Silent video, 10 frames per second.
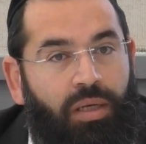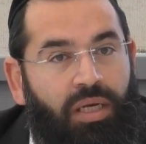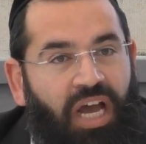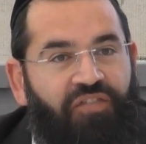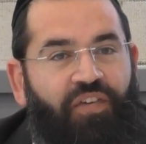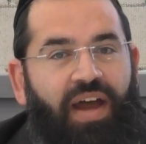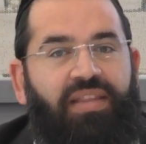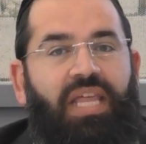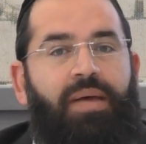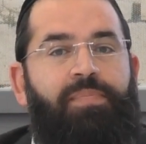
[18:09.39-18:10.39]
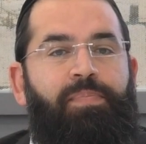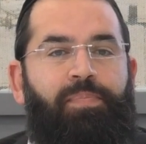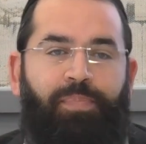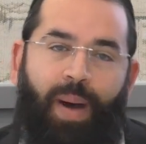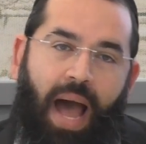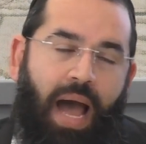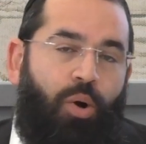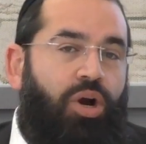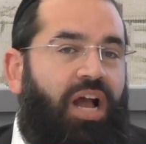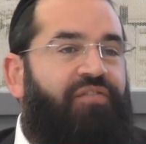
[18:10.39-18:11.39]
kafarta bah
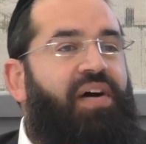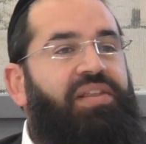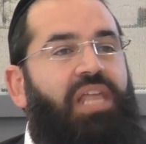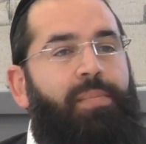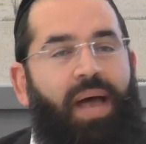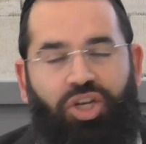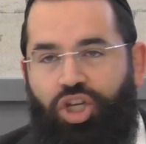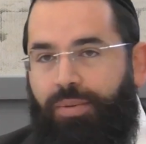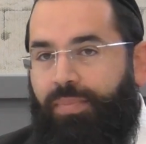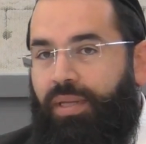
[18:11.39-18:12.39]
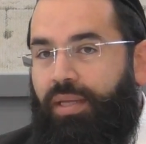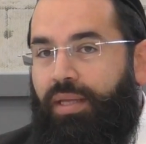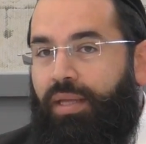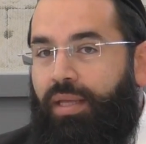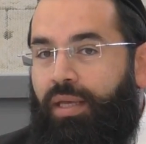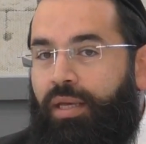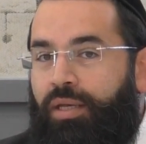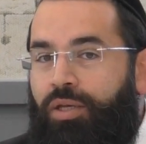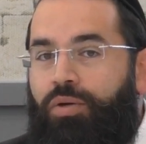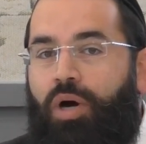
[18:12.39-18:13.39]
or kafarta b'Hashem.
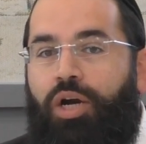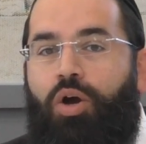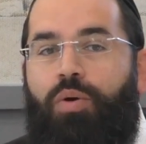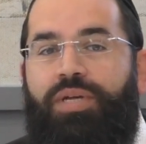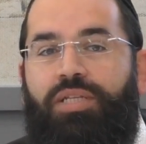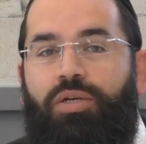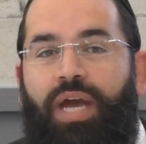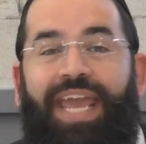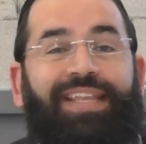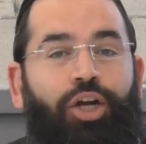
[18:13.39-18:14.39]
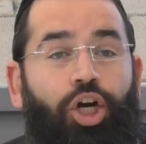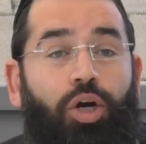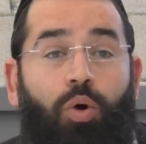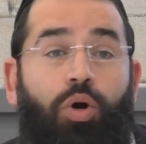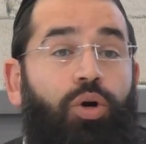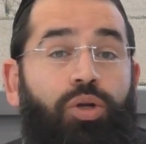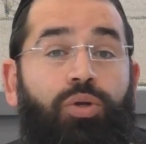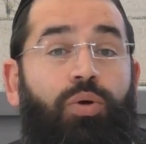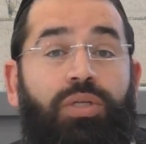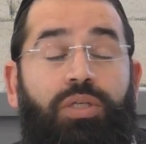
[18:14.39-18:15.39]
You are going to hate her, or
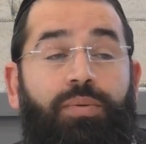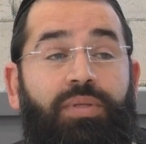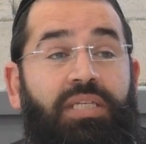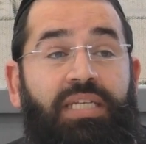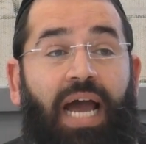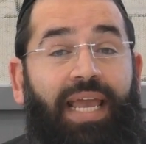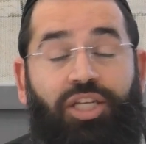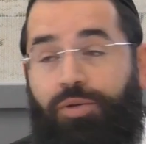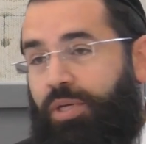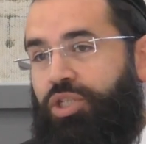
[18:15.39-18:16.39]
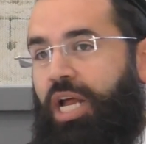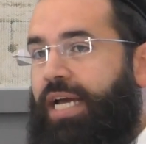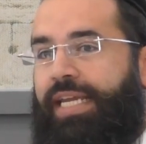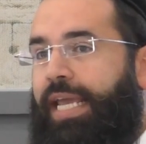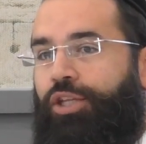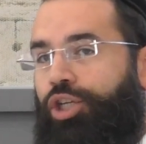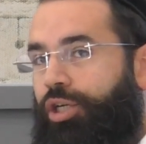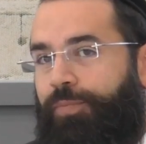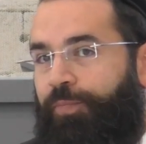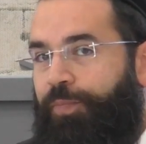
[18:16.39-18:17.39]
you're going to deny Hashem because you're not going to get
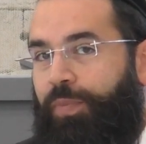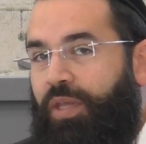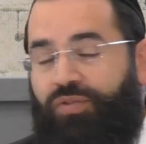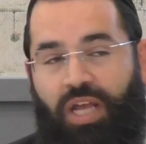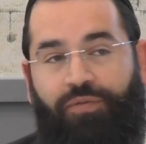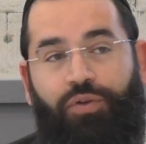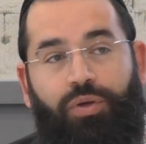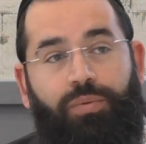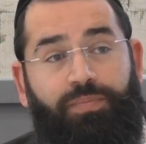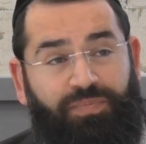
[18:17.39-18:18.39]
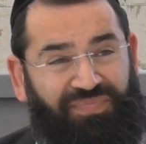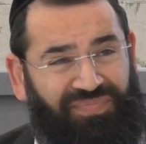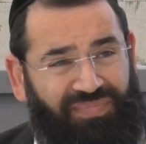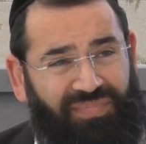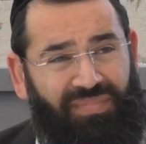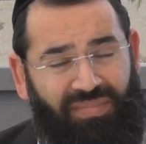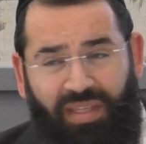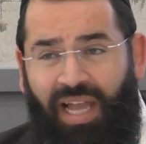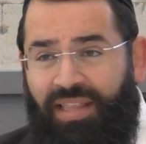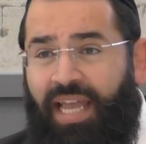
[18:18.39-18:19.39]
her if it's not for you.
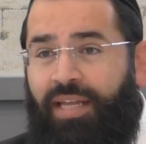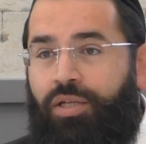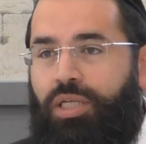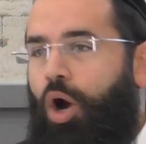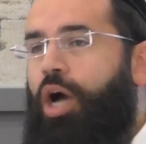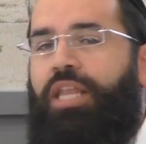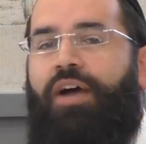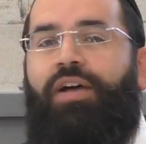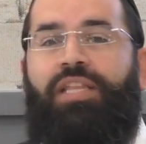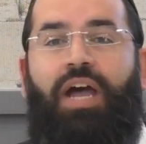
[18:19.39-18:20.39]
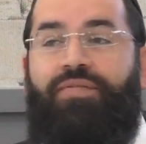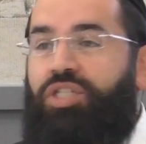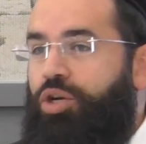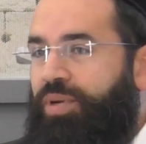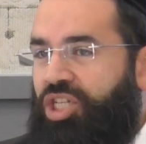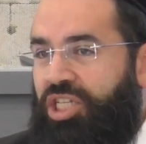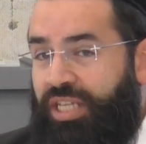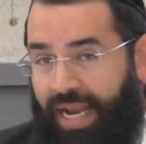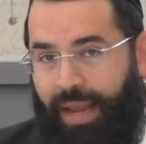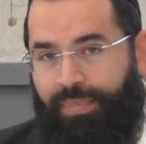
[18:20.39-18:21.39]
And then you say, I davened so much and
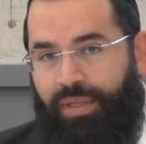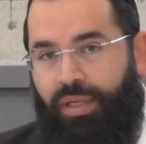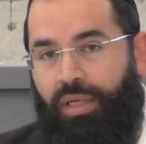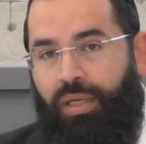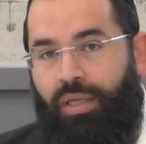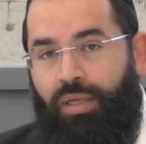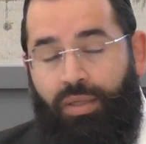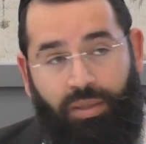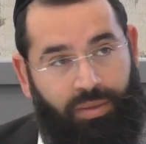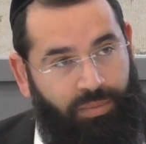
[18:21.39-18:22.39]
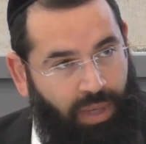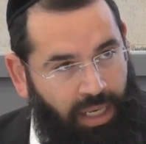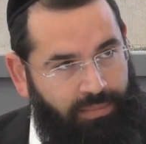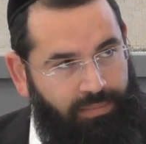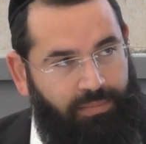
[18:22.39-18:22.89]
it didn't happen. Right?